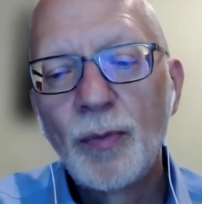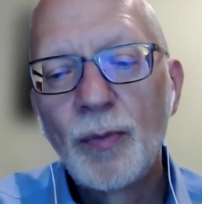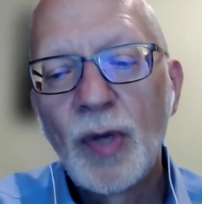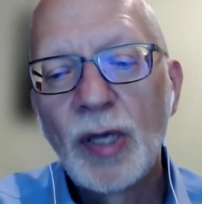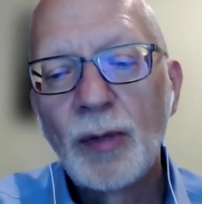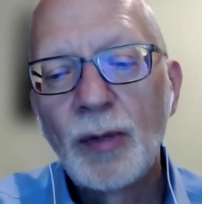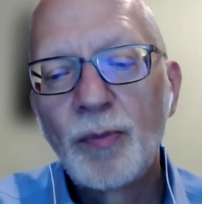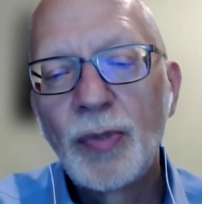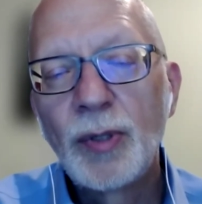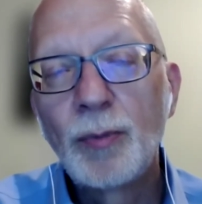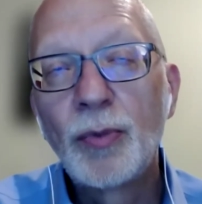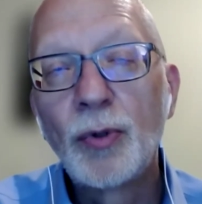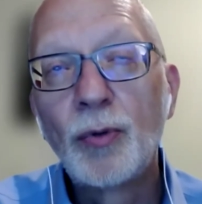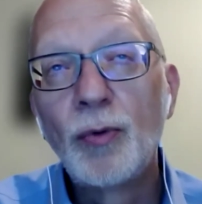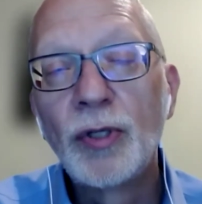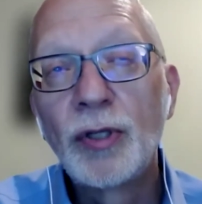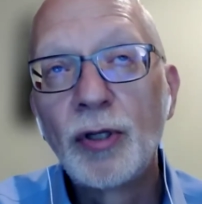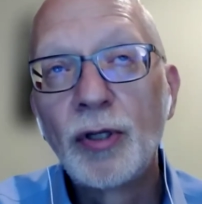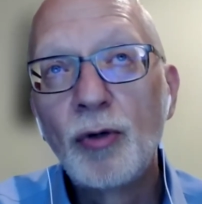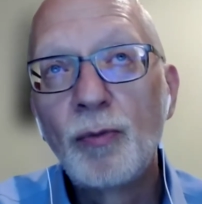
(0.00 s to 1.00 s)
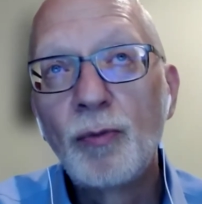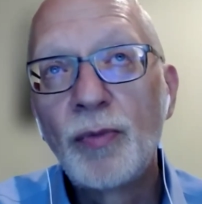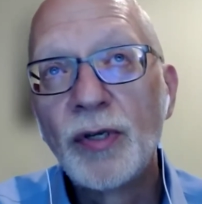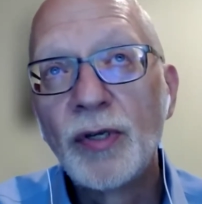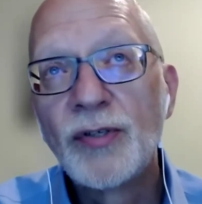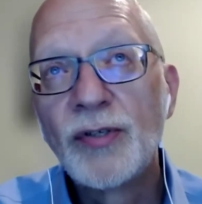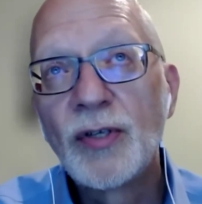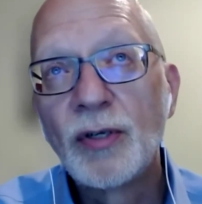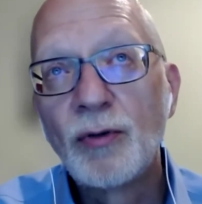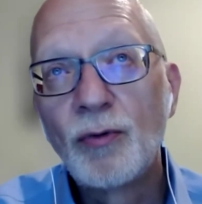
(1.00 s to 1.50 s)
people with
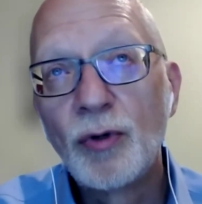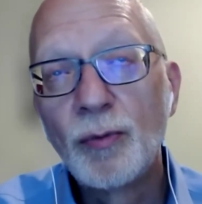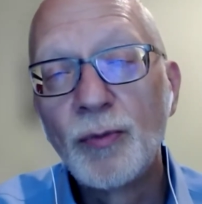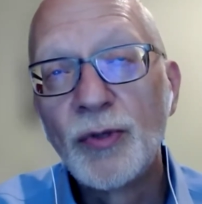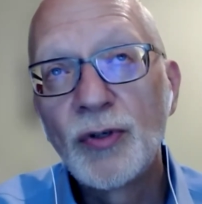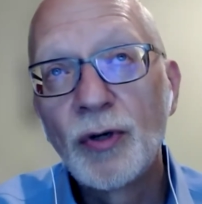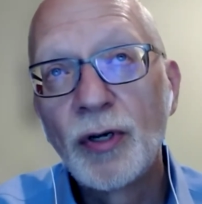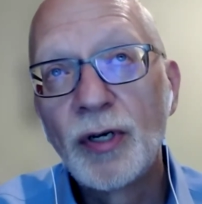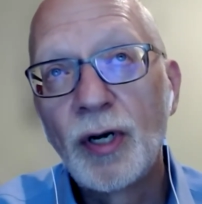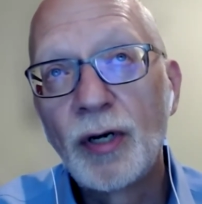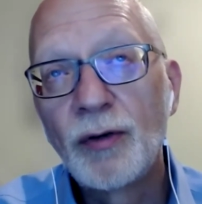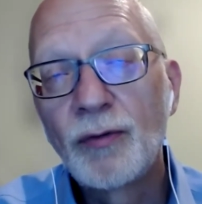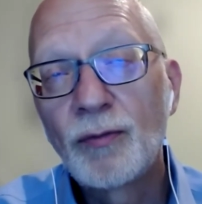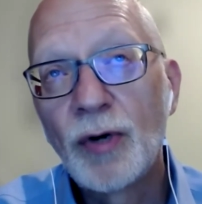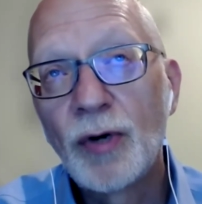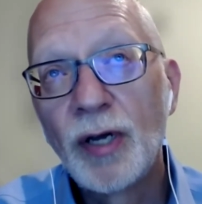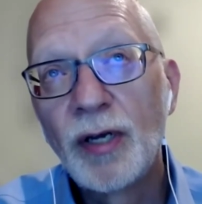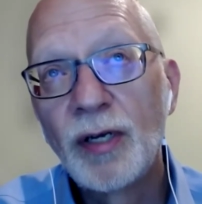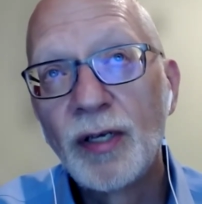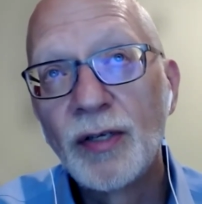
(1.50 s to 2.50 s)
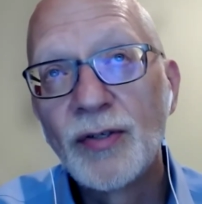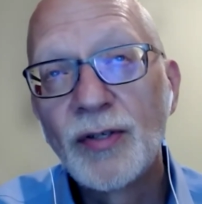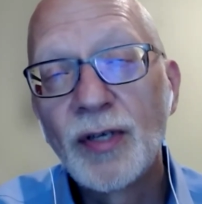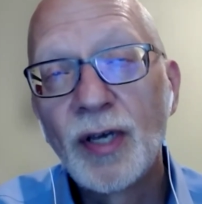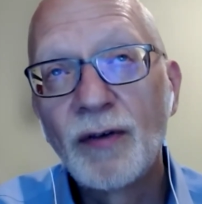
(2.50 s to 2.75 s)
lupus and rheumatoid arthritis